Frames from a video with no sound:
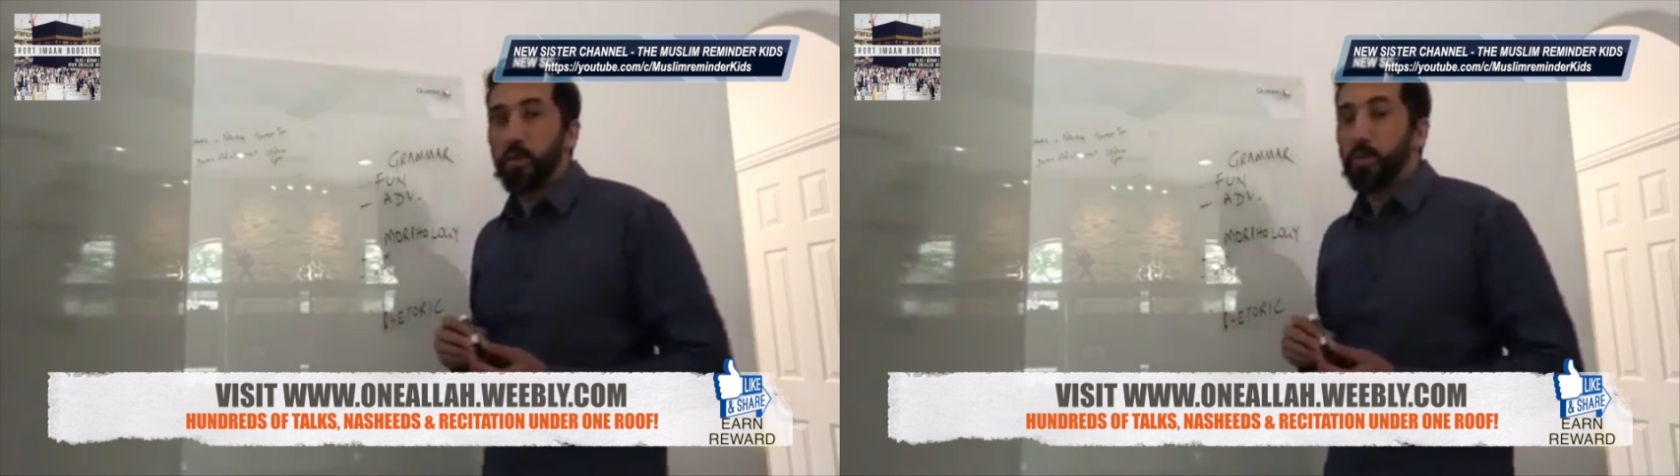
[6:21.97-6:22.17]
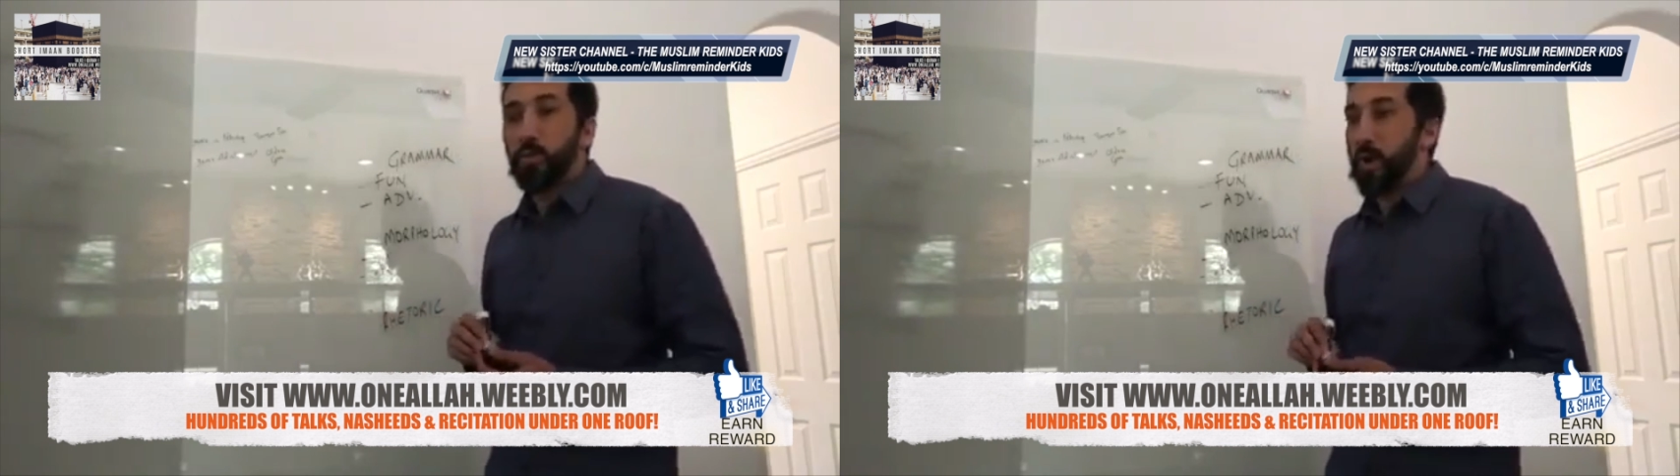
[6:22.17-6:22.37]

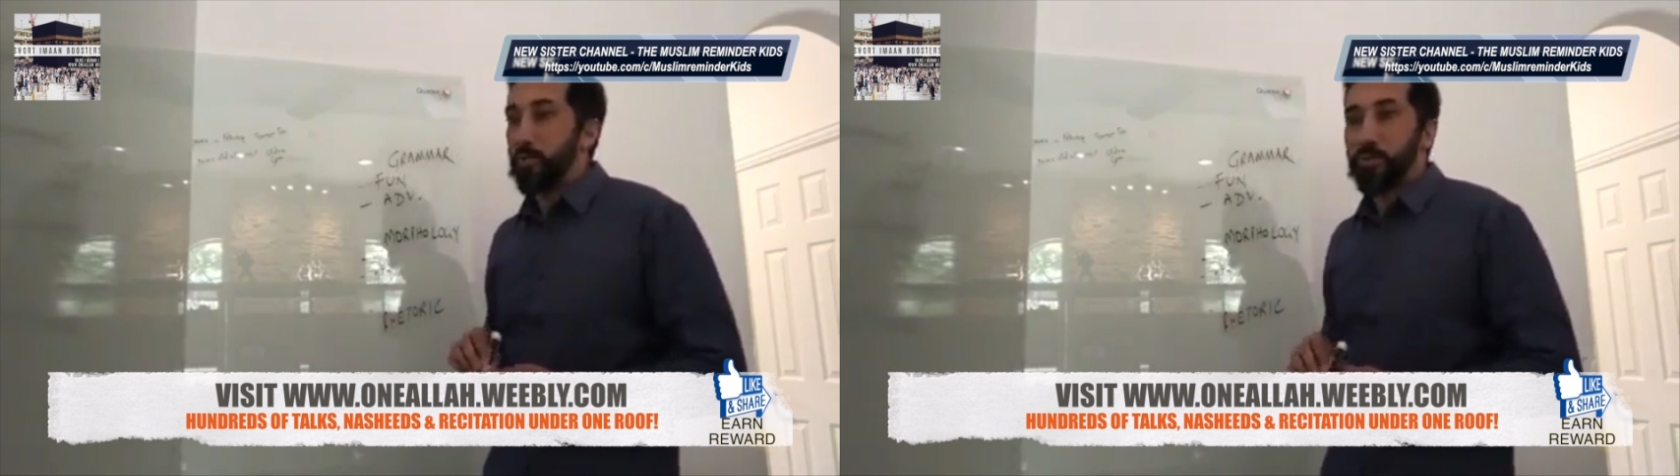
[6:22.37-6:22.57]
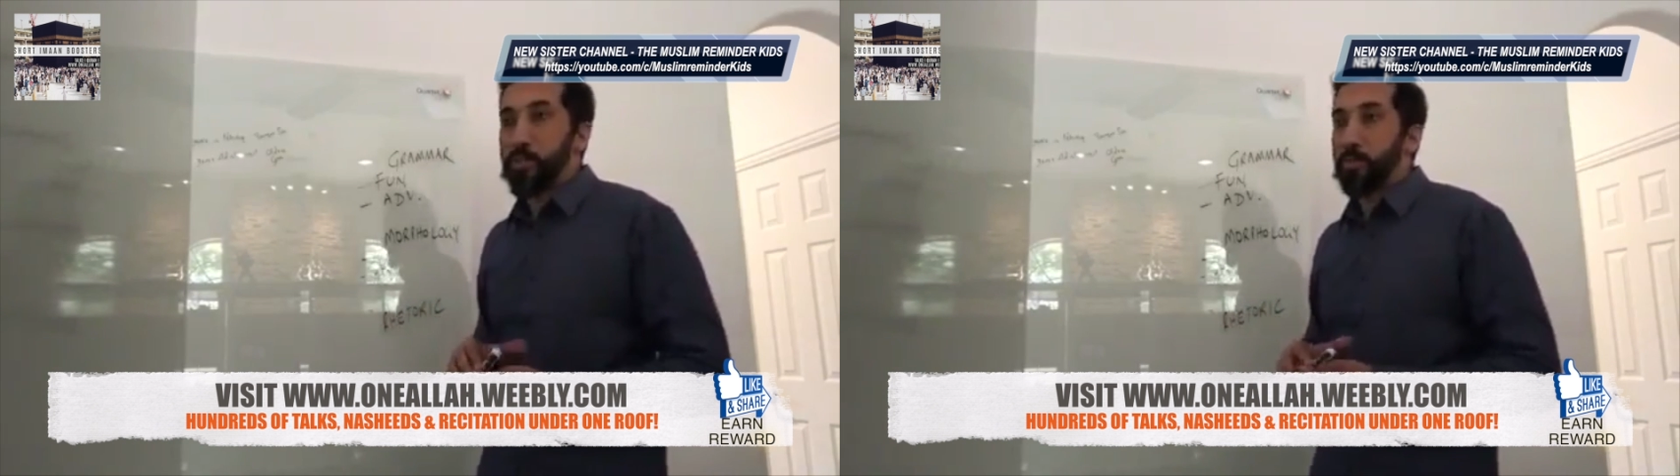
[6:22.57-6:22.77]
You
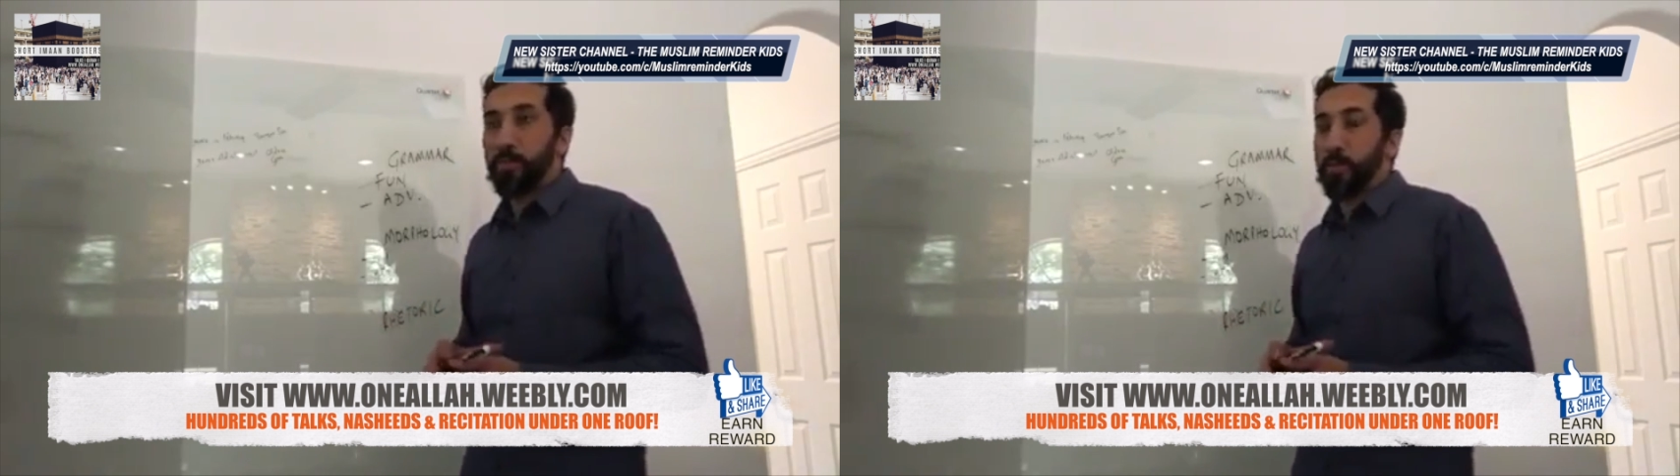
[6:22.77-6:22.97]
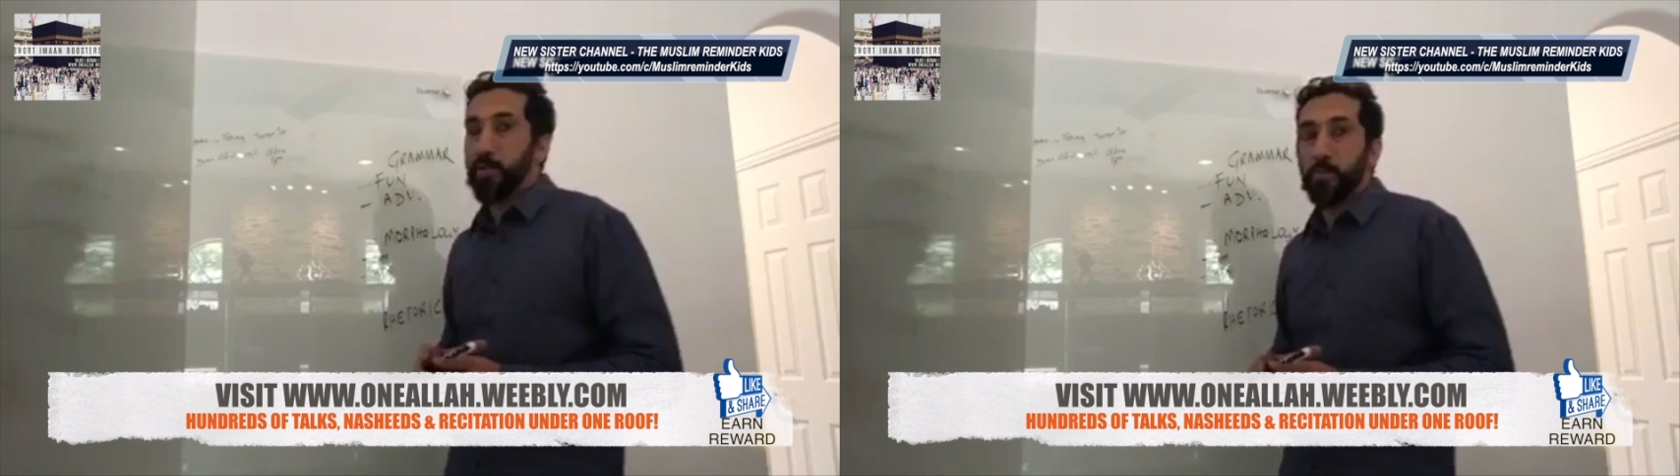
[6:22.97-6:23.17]
have to
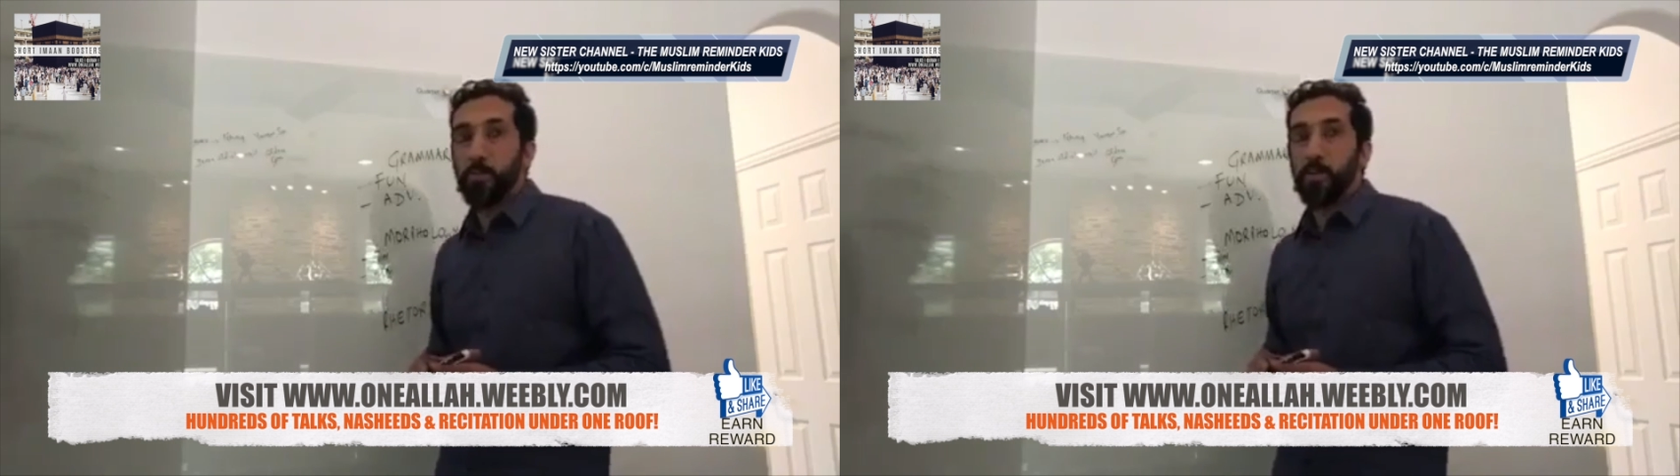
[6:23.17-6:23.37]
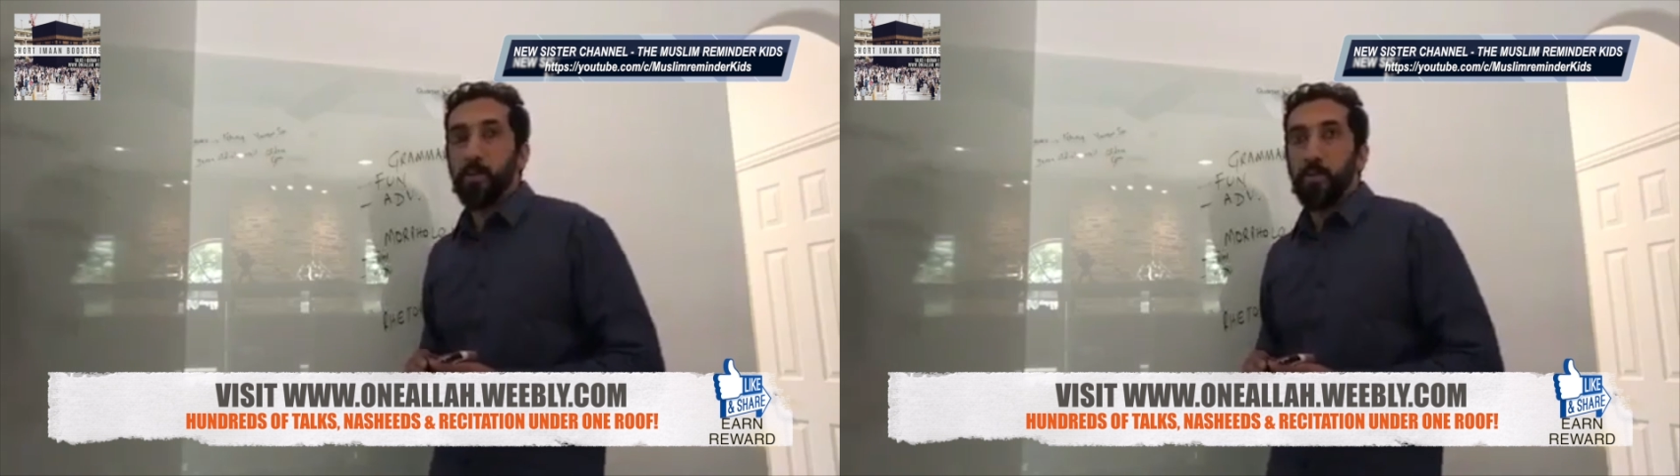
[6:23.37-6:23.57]
separate
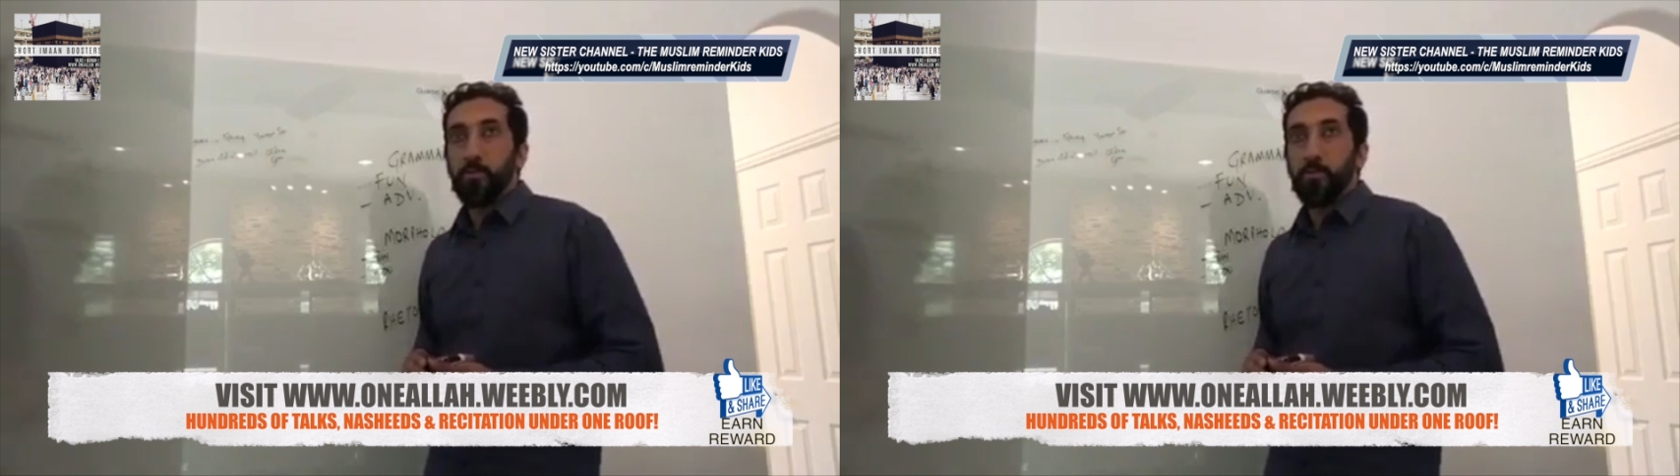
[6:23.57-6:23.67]
them,